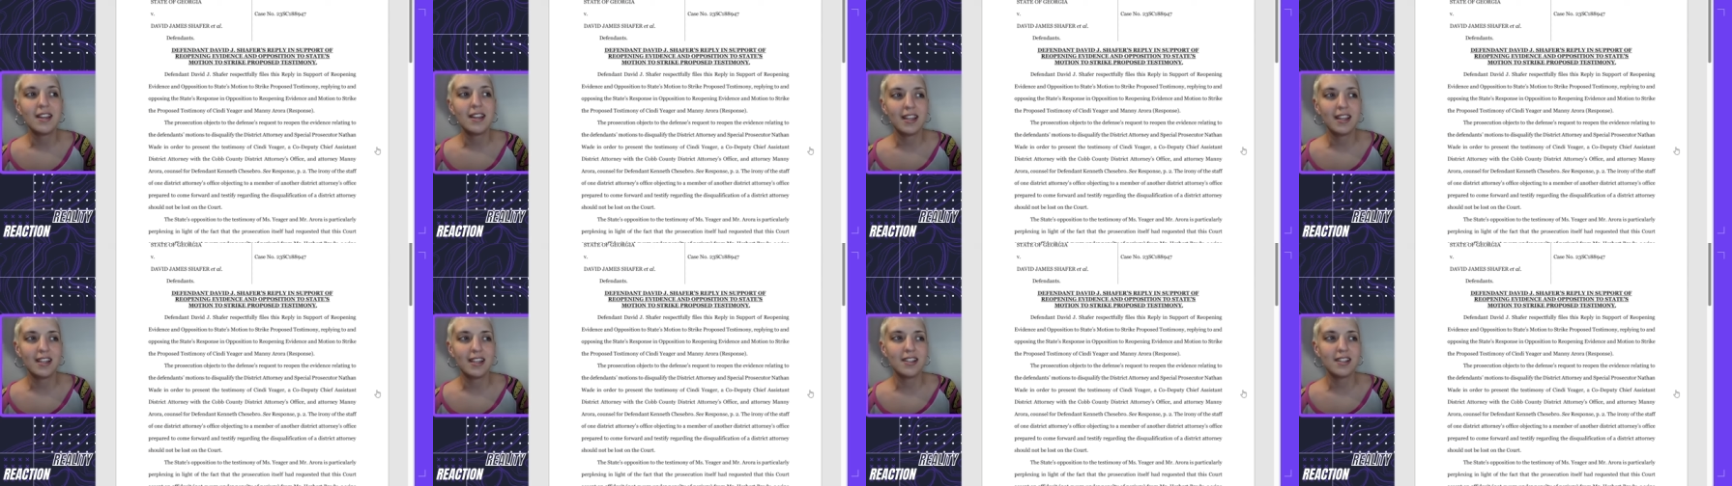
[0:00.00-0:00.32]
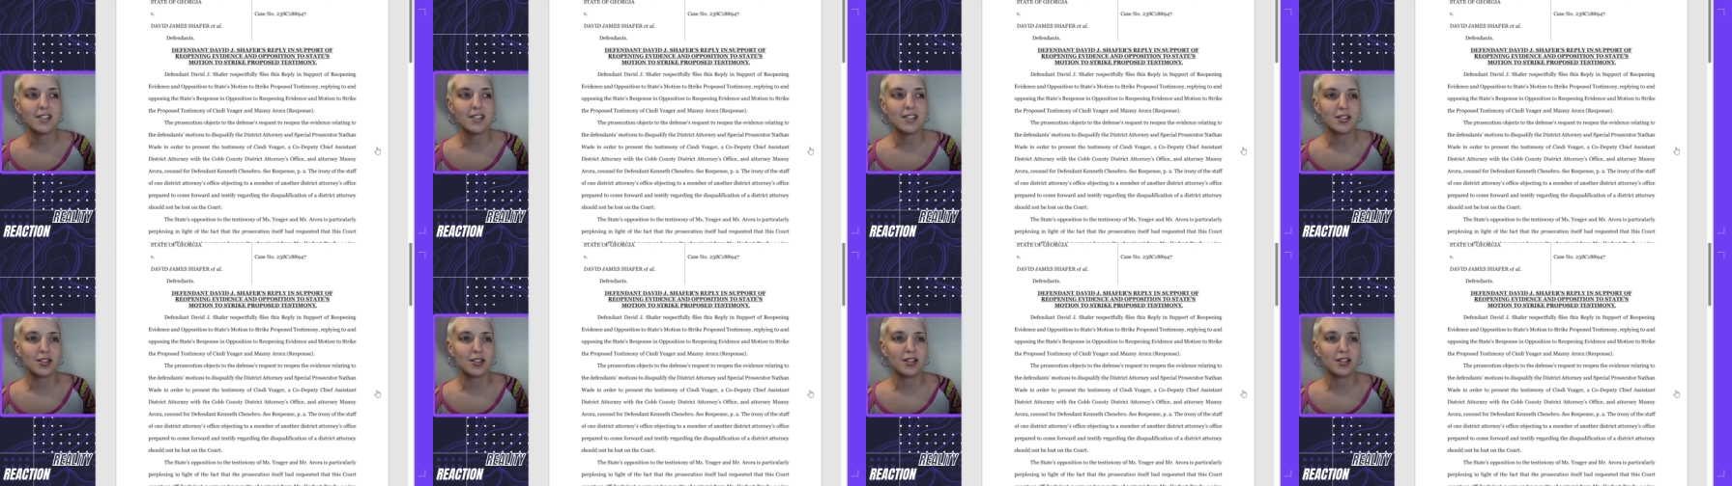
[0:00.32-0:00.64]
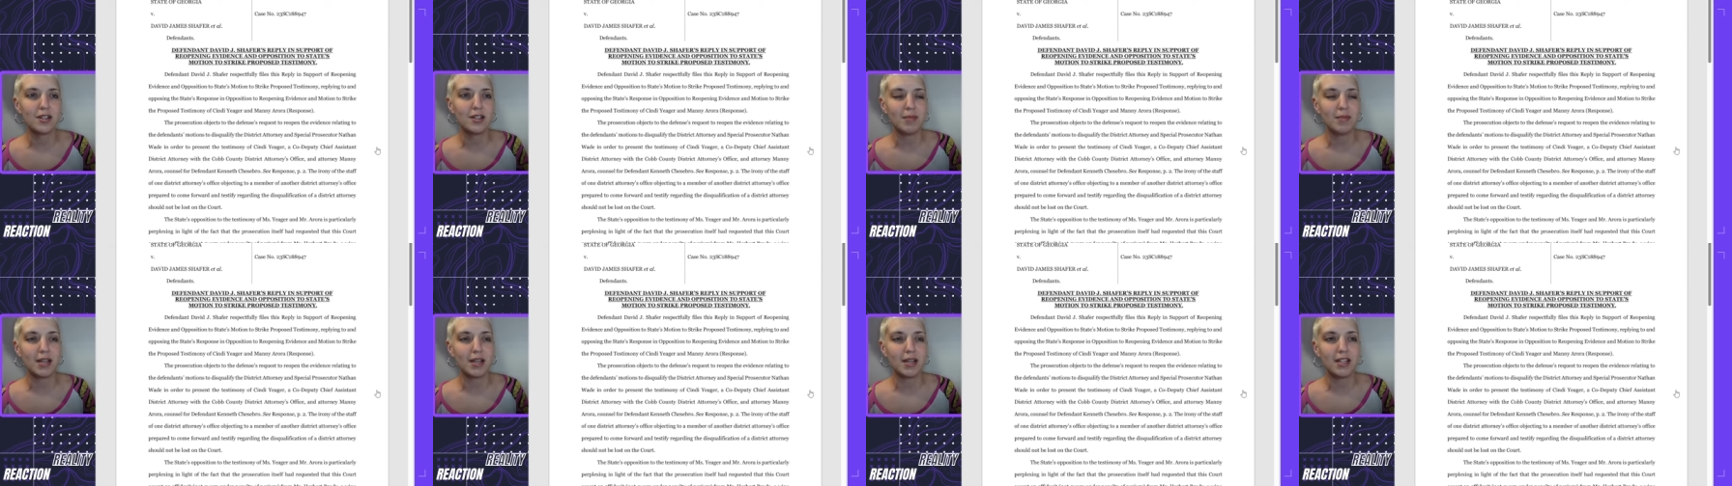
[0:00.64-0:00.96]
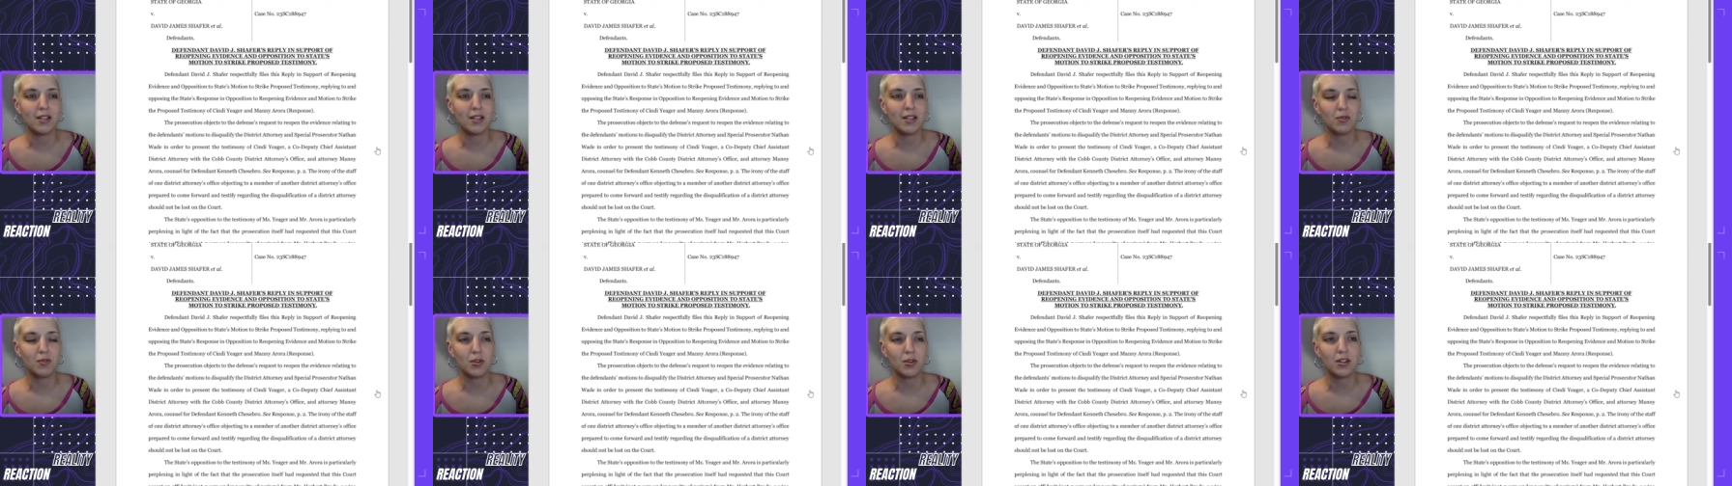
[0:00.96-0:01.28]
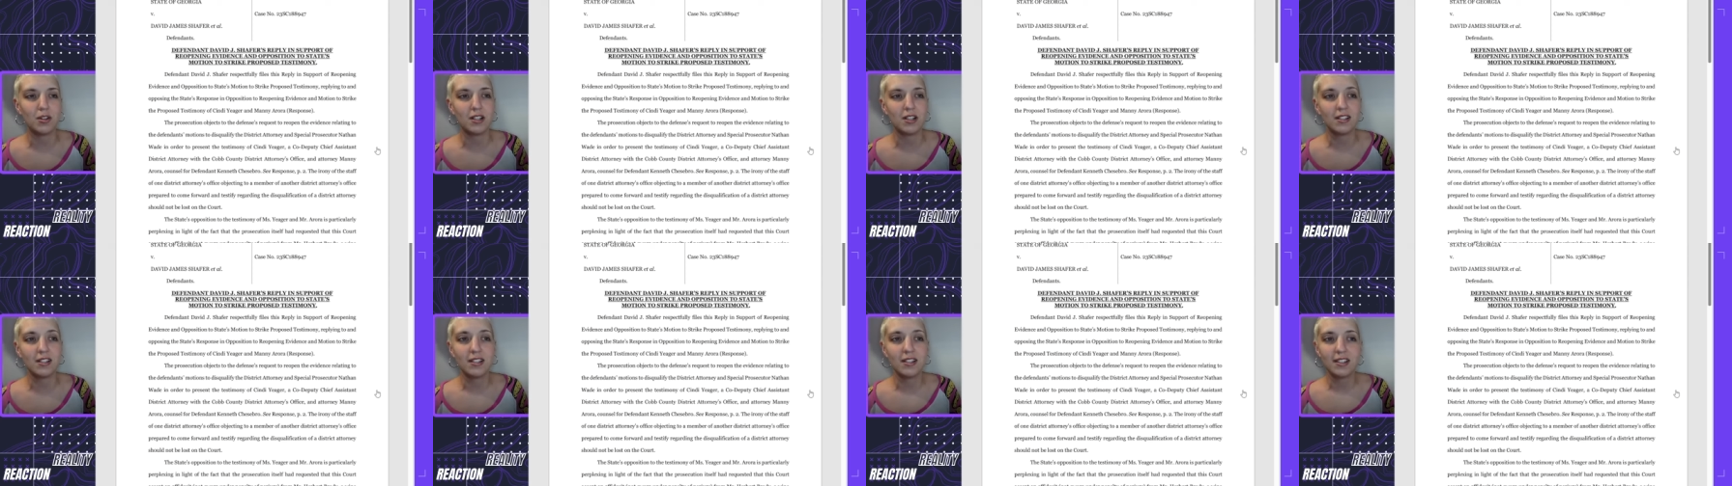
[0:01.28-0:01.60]
and attorney Manny
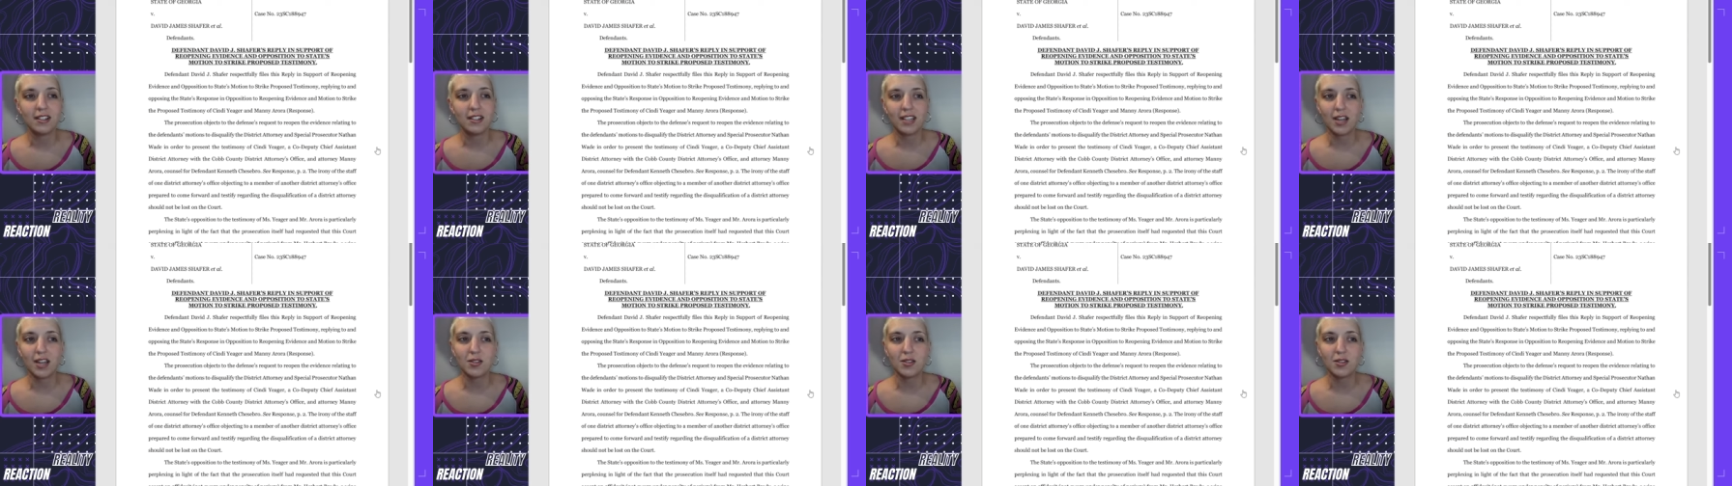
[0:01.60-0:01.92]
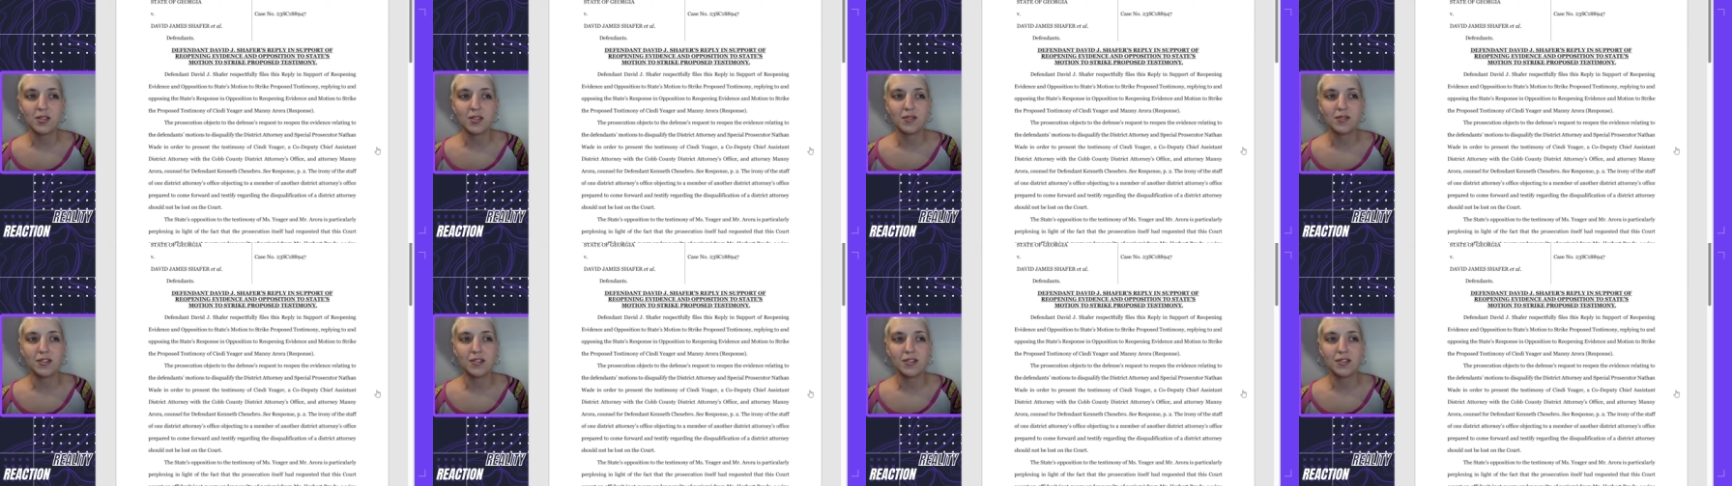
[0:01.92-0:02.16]
Arora, counsel